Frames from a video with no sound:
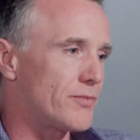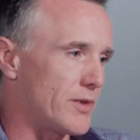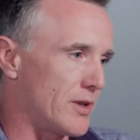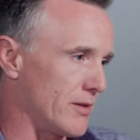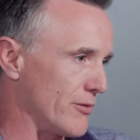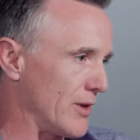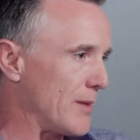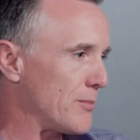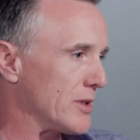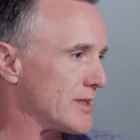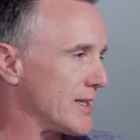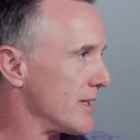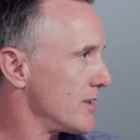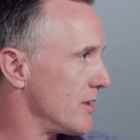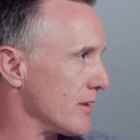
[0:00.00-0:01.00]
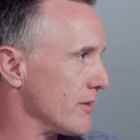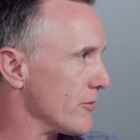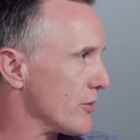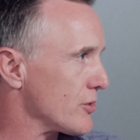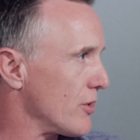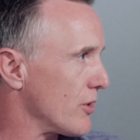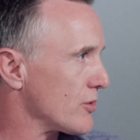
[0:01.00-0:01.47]
The rapid testing
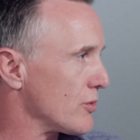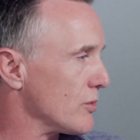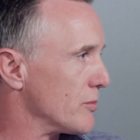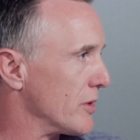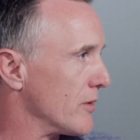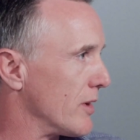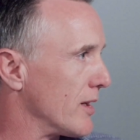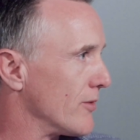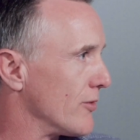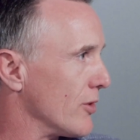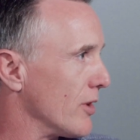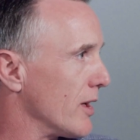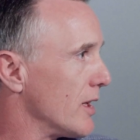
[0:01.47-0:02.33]
infrastructure will be ready for